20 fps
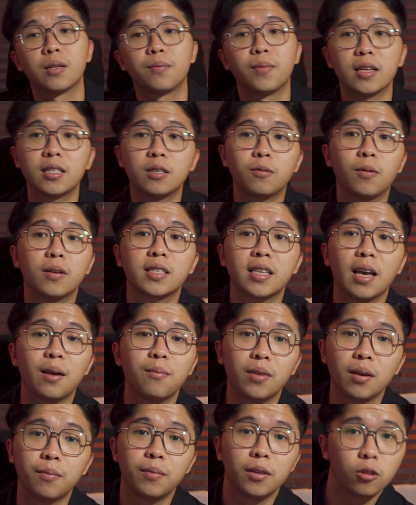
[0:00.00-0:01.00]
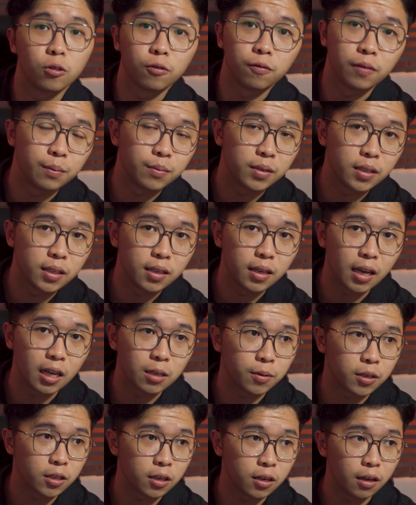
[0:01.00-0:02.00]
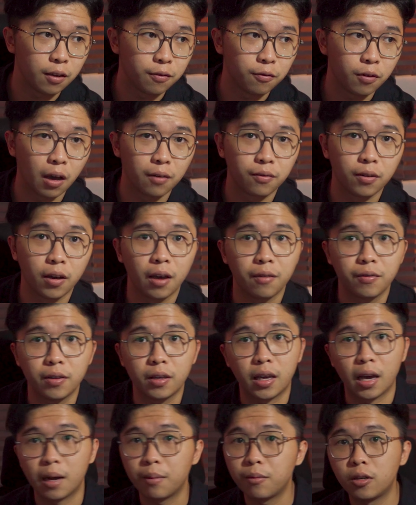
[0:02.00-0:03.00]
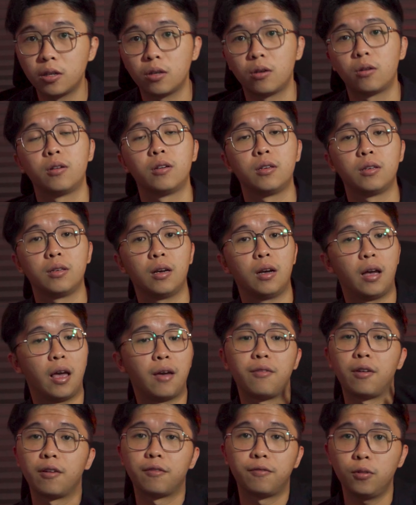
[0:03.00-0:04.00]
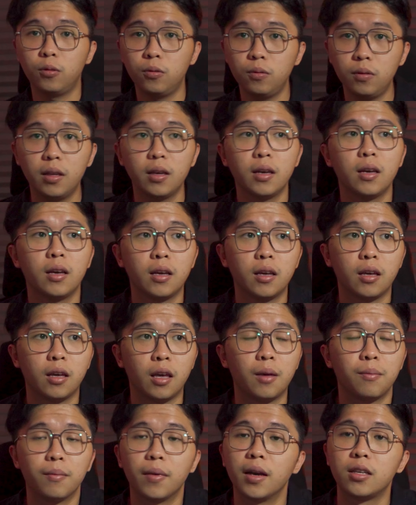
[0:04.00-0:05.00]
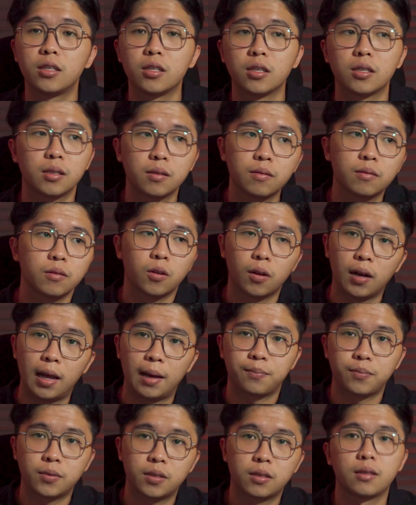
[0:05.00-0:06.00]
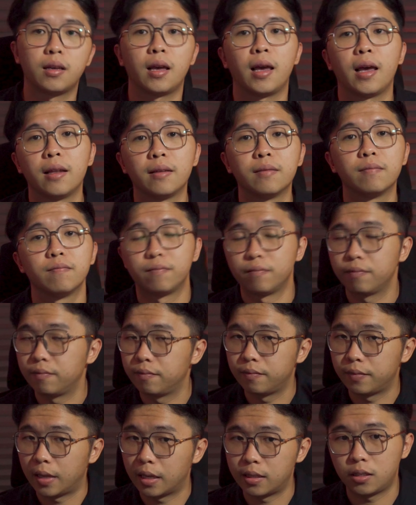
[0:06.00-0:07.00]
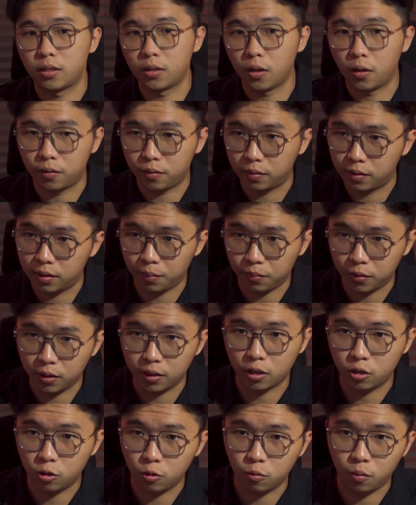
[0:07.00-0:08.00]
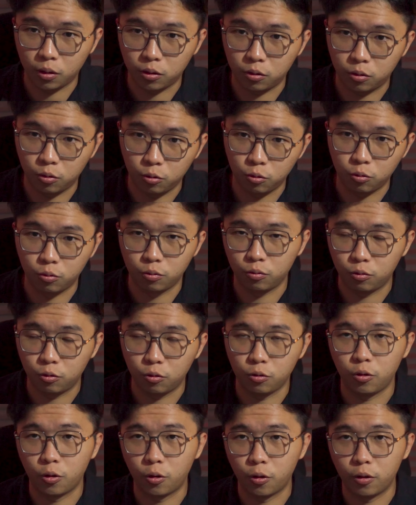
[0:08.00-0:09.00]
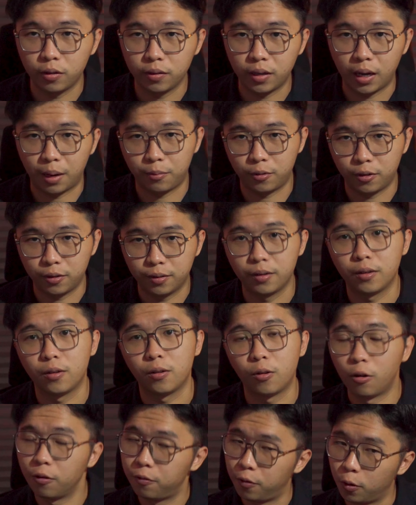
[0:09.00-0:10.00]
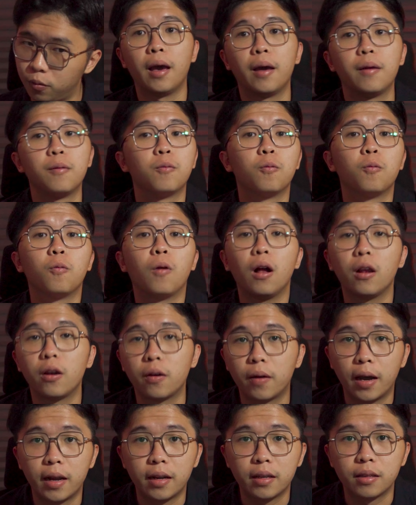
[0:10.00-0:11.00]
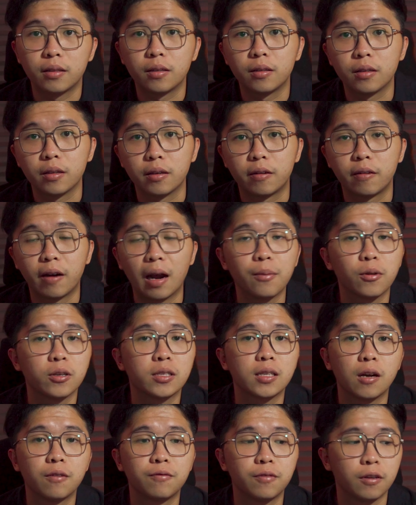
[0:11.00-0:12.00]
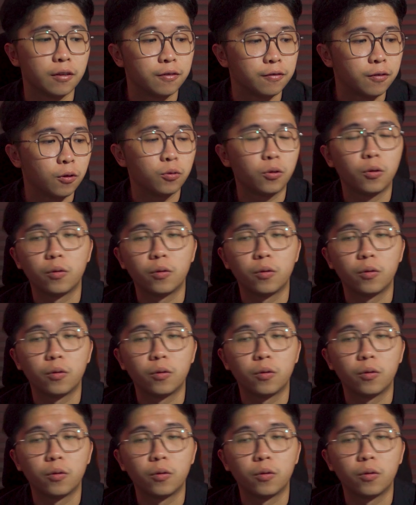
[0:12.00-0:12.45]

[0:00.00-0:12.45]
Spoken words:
the plastic ones can be a bit too flimsy, especially if you have a heavy camera or a heavier phone. It might just collapse, and that's not something that you want to do to your camera or phone. And while you're at it, grab yourself a phone